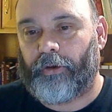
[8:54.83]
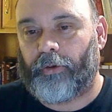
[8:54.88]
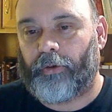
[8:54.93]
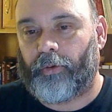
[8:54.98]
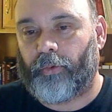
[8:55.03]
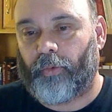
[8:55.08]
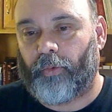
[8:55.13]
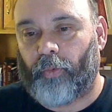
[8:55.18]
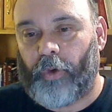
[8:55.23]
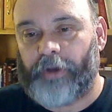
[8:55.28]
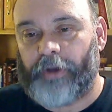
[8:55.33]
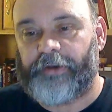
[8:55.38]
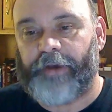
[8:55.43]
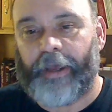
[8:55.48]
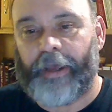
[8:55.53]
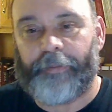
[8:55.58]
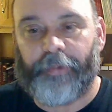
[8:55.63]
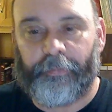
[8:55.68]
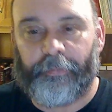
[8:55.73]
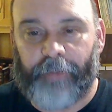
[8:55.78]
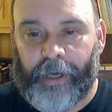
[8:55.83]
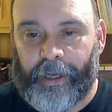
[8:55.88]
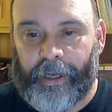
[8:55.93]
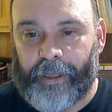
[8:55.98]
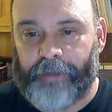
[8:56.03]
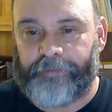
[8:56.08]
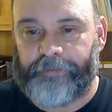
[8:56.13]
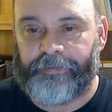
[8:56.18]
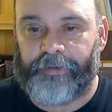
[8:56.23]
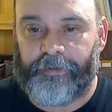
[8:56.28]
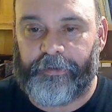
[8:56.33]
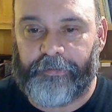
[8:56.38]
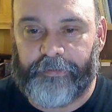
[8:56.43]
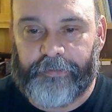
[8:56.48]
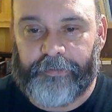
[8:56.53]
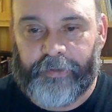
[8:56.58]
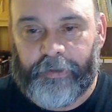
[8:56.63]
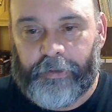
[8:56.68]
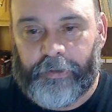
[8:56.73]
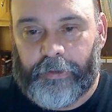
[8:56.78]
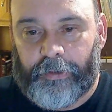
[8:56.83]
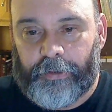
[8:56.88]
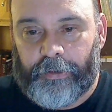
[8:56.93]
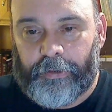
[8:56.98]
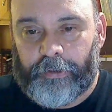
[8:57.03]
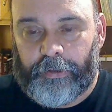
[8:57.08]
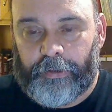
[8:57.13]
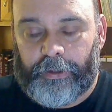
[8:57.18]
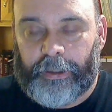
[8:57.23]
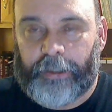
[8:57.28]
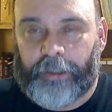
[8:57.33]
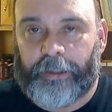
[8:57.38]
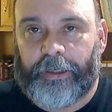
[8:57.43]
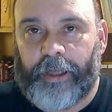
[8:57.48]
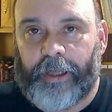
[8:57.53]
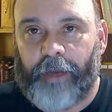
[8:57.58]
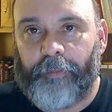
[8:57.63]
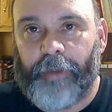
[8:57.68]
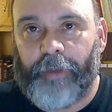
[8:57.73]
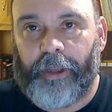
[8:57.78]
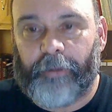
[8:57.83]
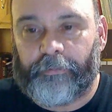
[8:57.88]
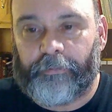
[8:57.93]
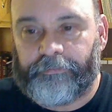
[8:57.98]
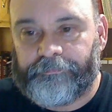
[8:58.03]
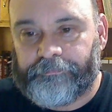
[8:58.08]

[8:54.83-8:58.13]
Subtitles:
What type of biases come in?